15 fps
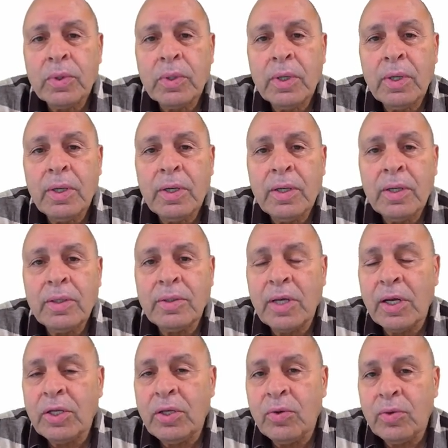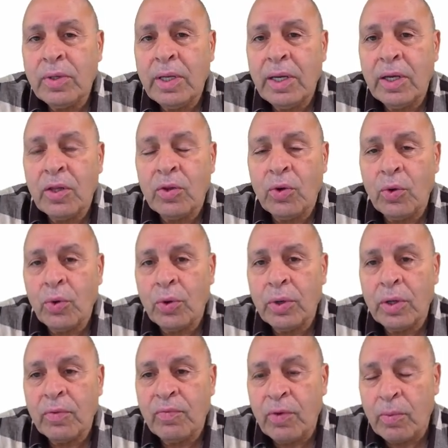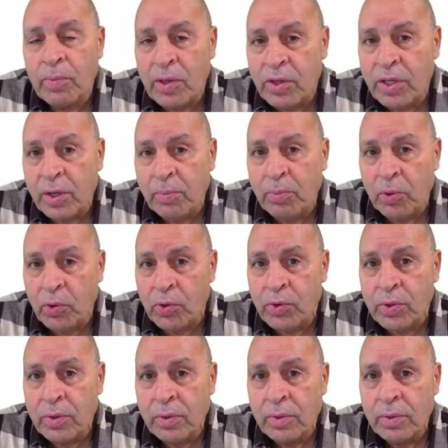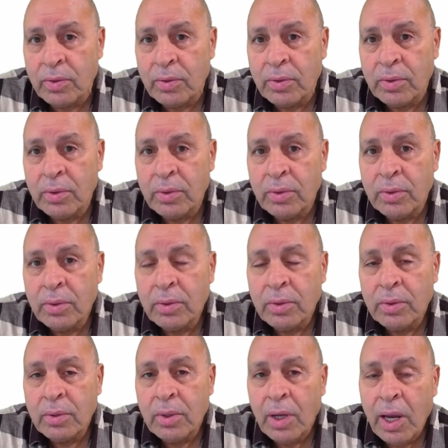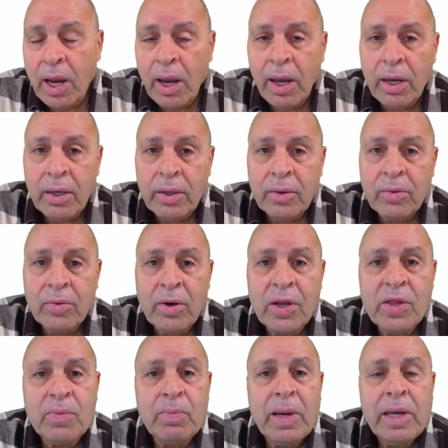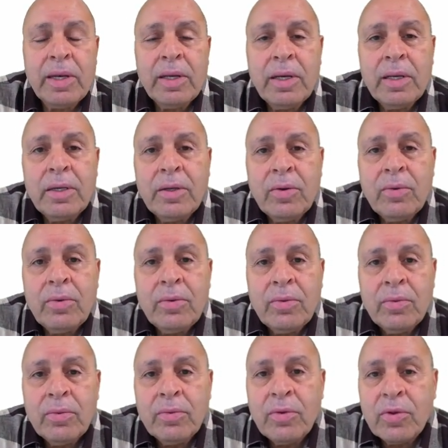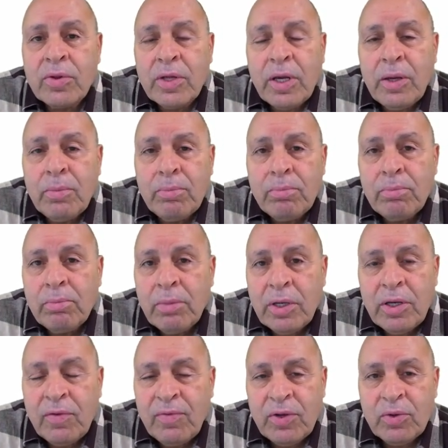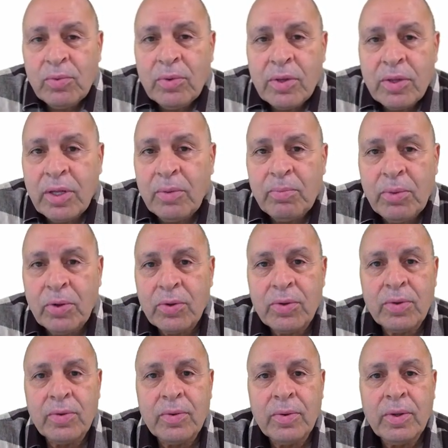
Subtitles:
that you take the organ from the same person and transplanting it to the same individual, same person.